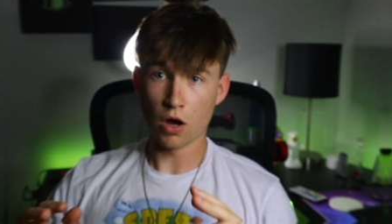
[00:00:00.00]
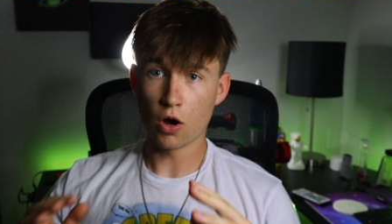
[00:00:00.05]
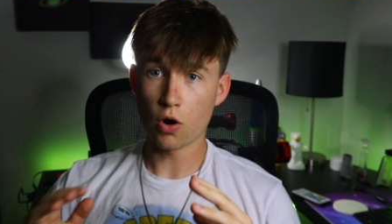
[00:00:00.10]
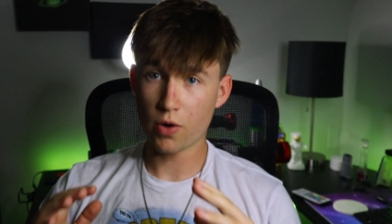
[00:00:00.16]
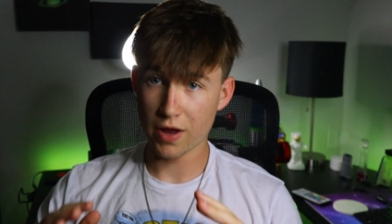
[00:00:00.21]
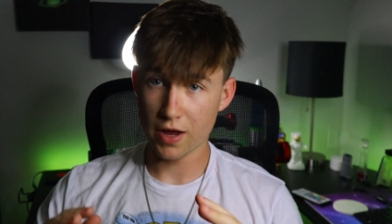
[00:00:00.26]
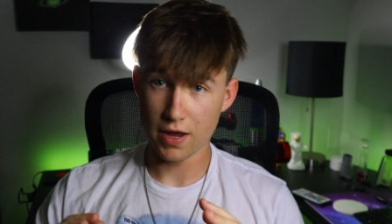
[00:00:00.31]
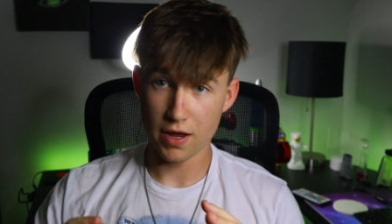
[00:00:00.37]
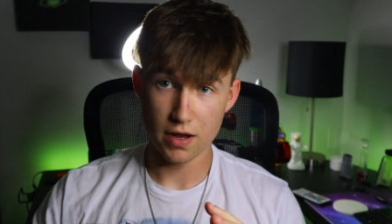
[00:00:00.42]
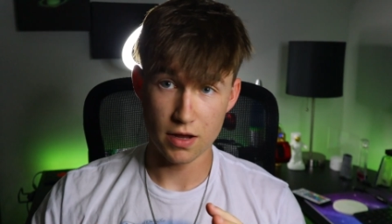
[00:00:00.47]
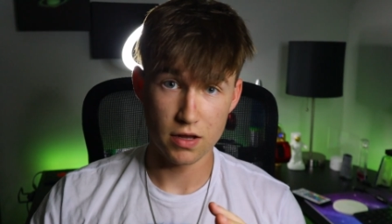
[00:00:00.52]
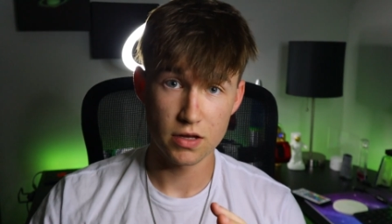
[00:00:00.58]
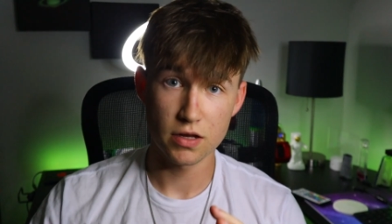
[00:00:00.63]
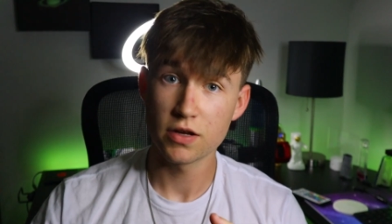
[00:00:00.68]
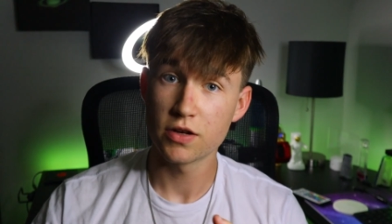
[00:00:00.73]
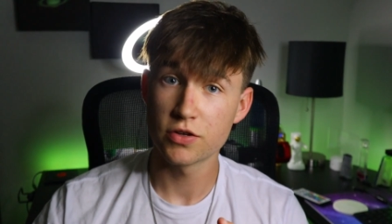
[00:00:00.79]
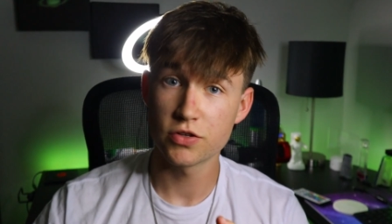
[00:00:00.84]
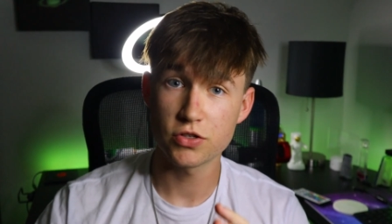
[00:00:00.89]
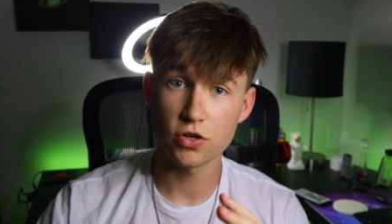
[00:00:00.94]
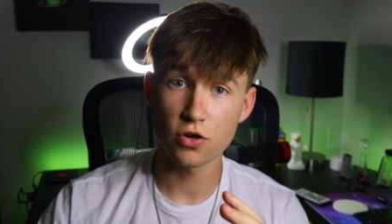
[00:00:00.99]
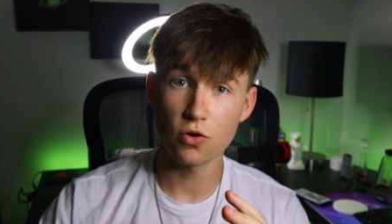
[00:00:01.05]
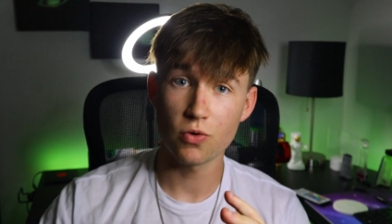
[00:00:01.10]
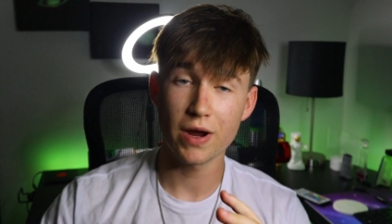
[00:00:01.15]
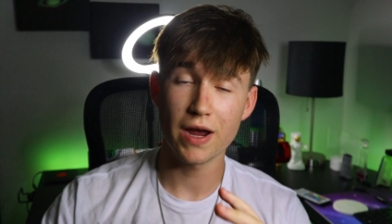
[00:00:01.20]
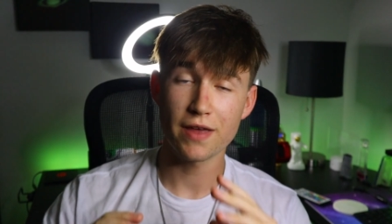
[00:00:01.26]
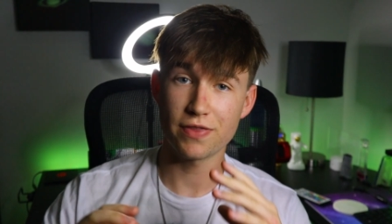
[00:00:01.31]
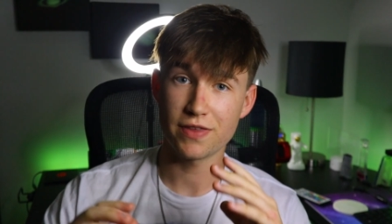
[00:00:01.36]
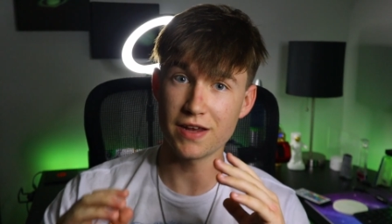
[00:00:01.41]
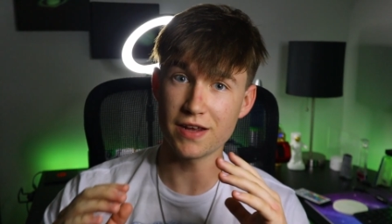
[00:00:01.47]
Okay, so
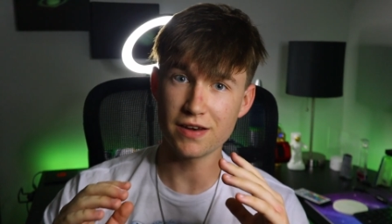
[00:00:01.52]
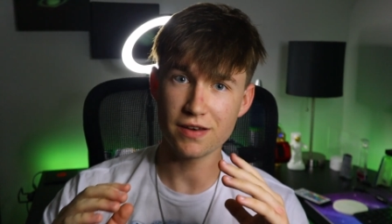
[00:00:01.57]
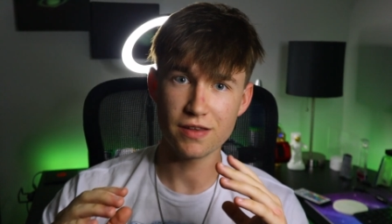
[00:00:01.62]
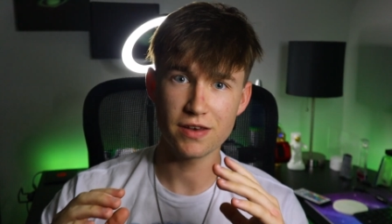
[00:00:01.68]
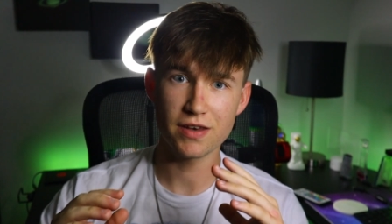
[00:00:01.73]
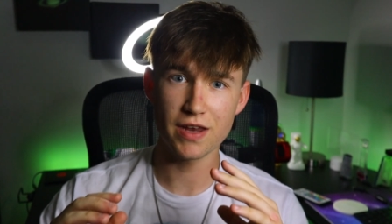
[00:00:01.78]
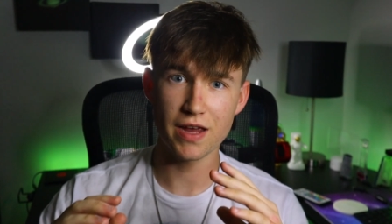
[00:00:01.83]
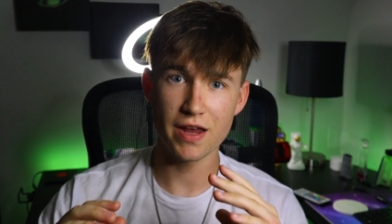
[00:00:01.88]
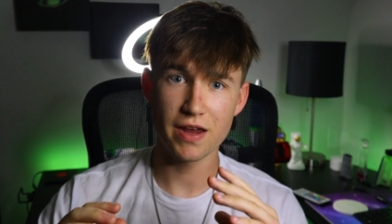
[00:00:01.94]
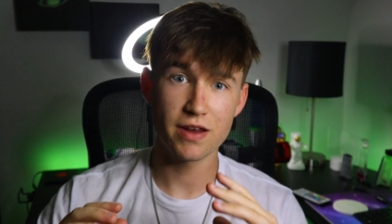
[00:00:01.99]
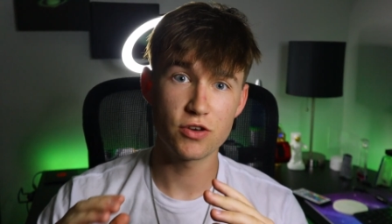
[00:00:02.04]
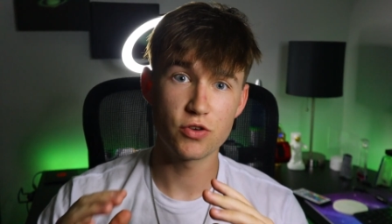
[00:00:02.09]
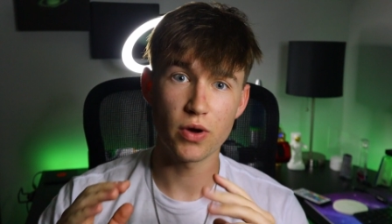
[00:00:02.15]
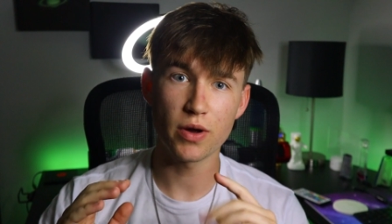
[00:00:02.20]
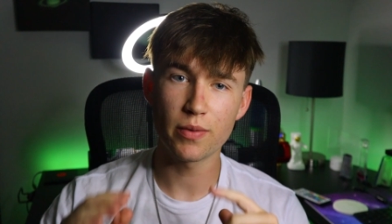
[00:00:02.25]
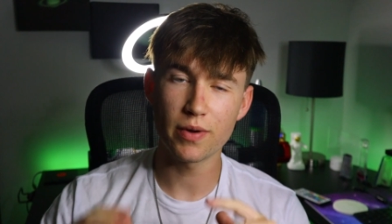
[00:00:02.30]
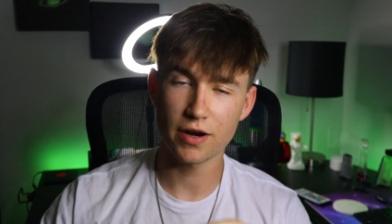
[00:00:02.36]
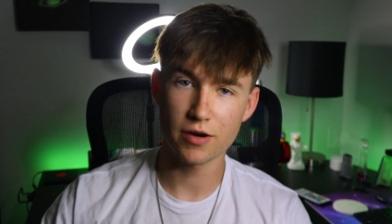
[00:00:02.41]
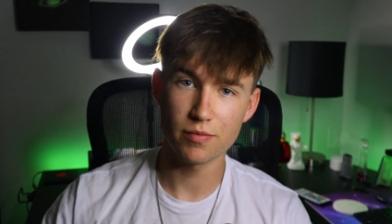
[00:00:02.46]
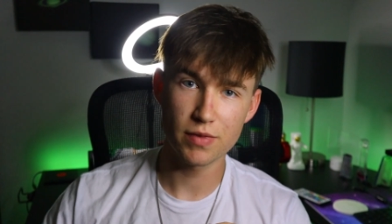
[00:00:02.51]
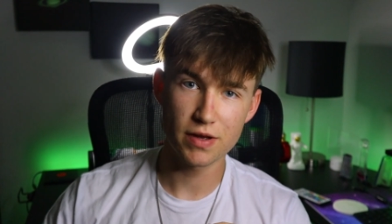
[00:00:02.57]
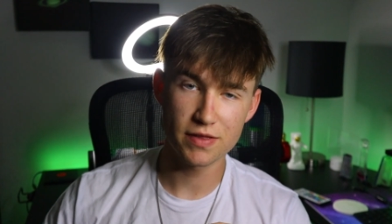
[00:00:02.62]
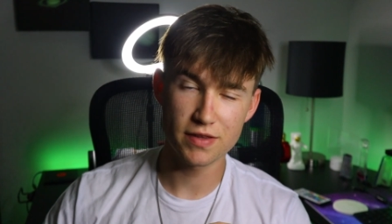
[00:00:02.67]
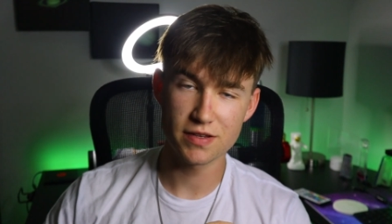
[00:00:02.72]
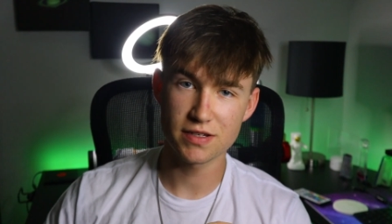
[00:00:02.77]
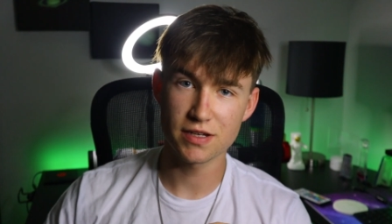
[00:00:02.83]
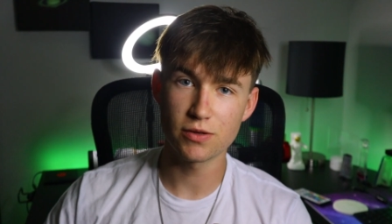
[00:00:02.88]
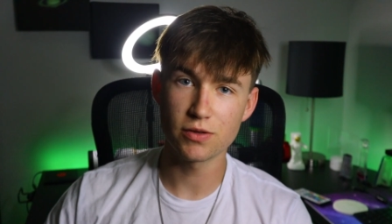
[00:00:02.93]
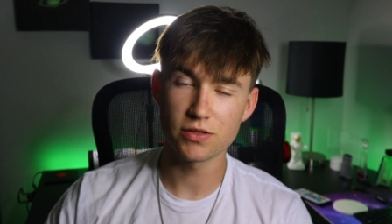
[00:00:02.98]
at the end of the day, do I recommend
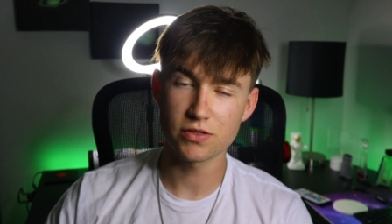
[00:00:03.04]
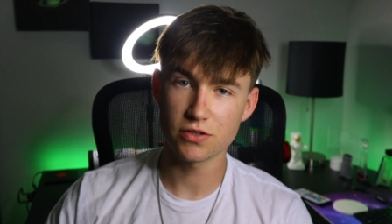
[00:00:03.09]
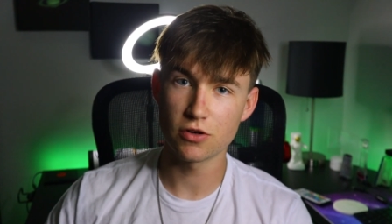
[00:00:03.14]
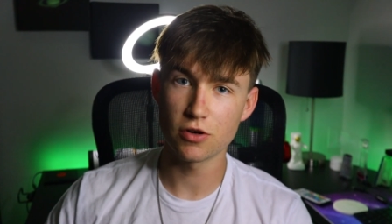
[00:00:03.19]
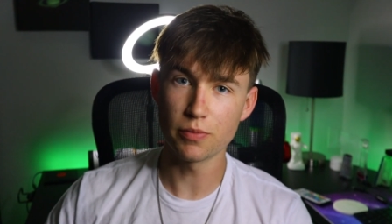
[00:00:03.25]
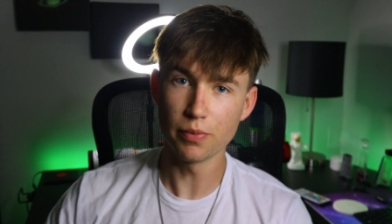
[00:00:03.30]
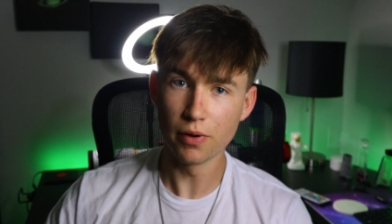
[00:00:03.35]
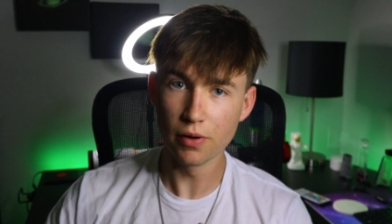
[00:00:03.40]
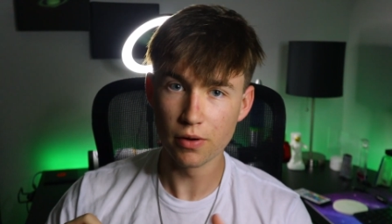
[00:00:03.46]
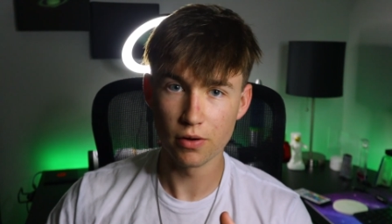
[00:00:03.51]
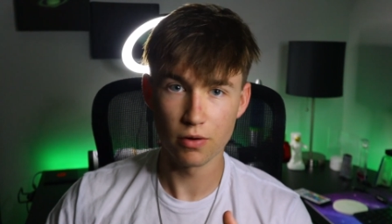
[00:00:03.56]
this telescope?